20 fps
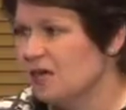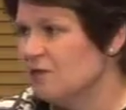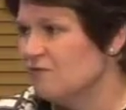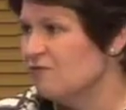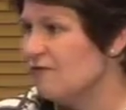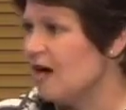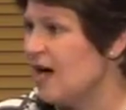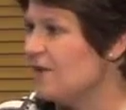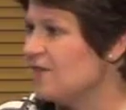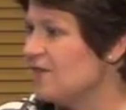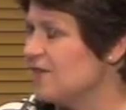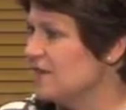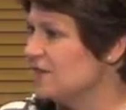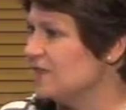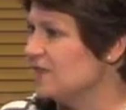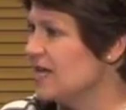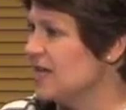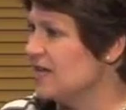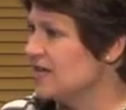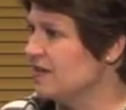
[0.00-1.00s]
Rather than
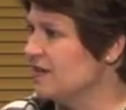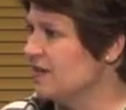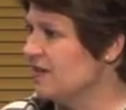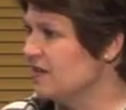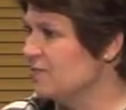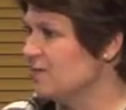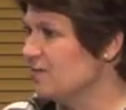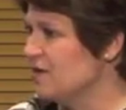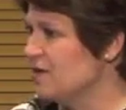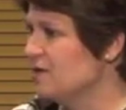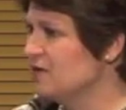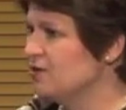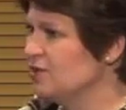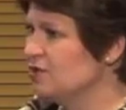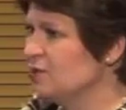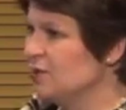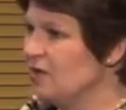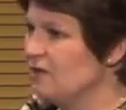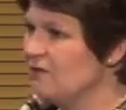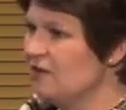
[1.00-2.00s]
taking the approach that
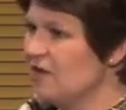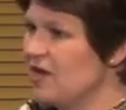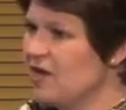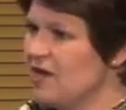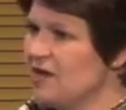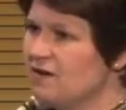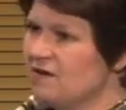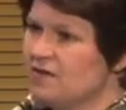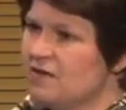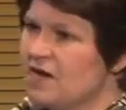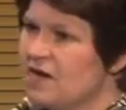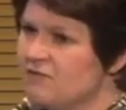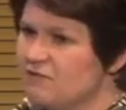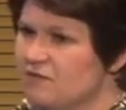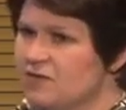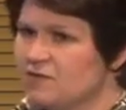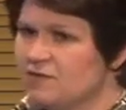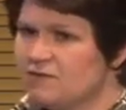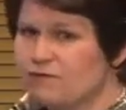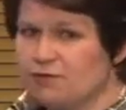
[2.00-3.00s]
we rely on
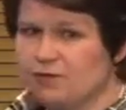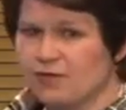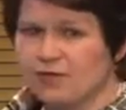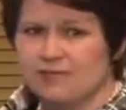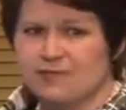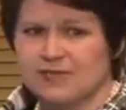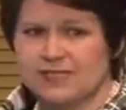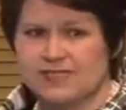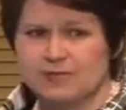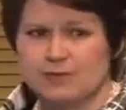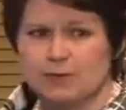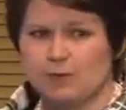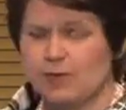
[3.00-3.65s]
government for all investment,